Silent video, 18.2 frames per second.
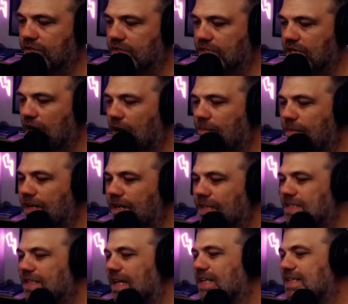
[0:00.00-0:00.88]
design. I mean,
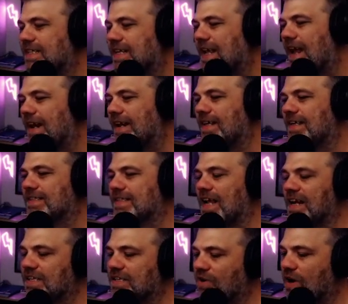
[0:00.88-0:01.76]
it's got
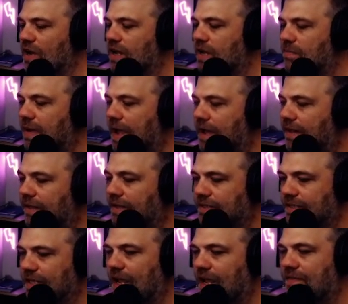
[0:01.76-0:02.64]
to strike a
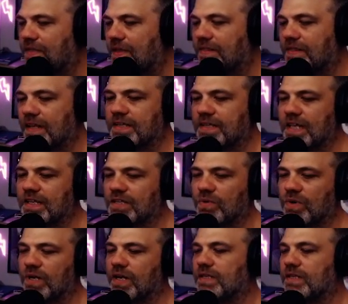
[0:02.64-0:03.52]
balance. Like I think that's
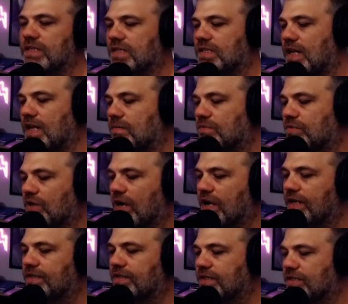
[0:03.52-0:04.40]
what it is that I'm
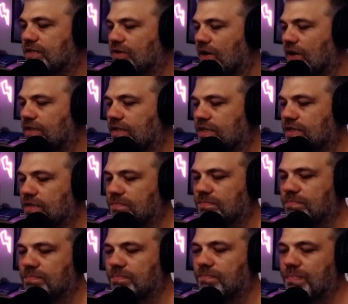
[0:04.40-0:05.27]
trying to strike this
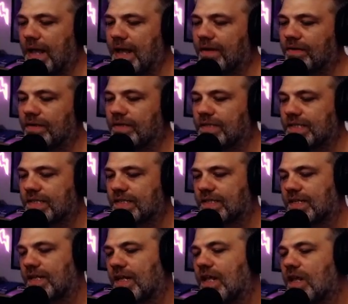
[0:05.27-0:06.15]

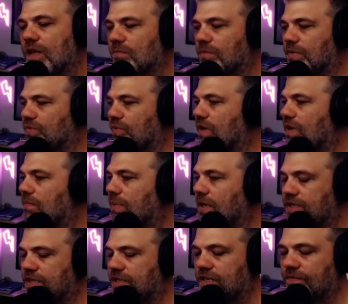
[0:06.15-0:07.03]
balance between a
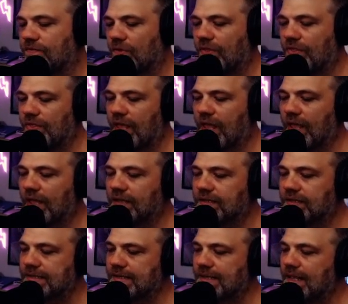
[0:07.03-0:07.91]
bunch of different
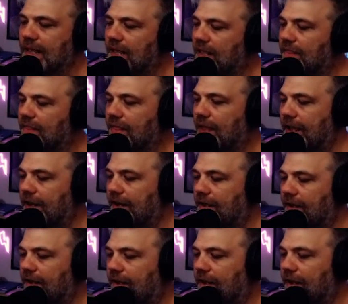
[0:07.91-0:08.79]
things that
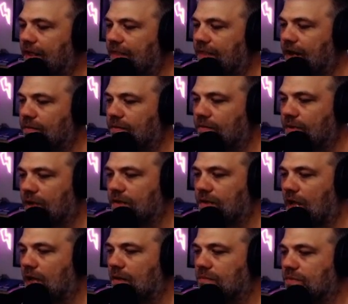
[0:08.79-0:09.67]
and then
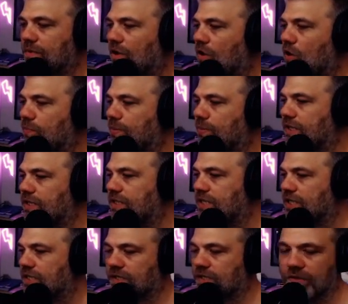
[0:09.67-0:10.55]
I'm hoping to
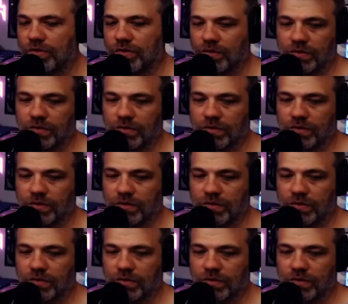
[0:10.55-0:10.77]
just